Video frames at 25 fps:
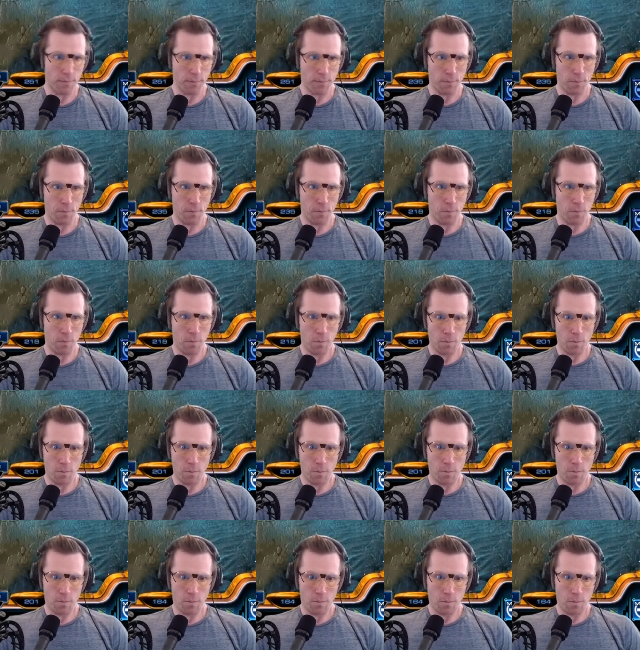
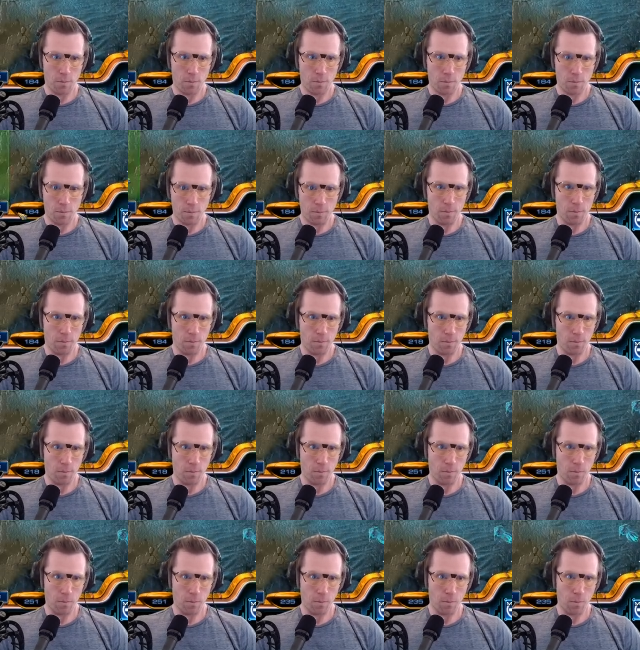
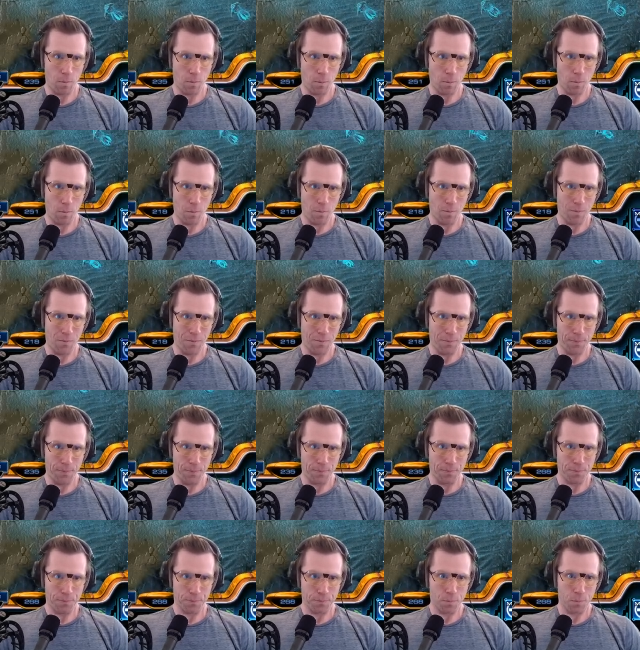
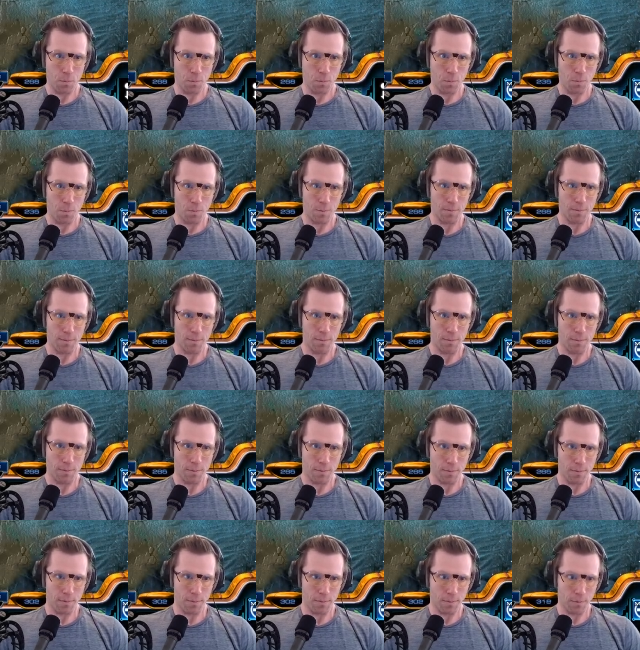
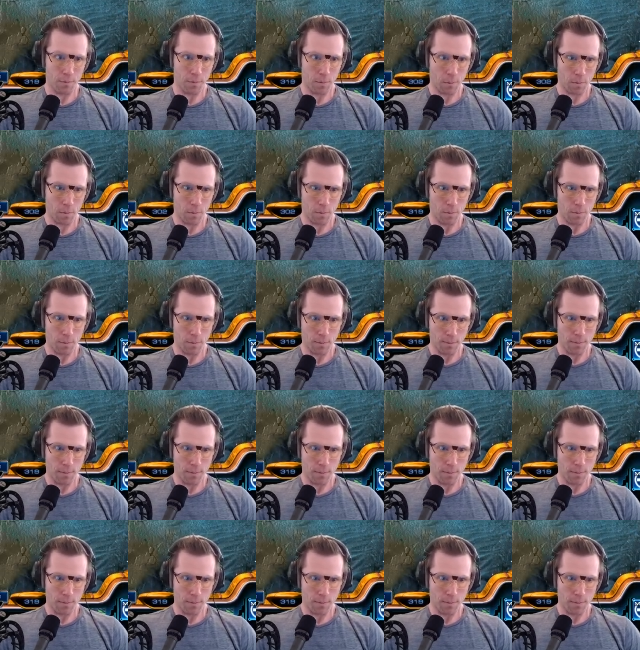Nothing is said.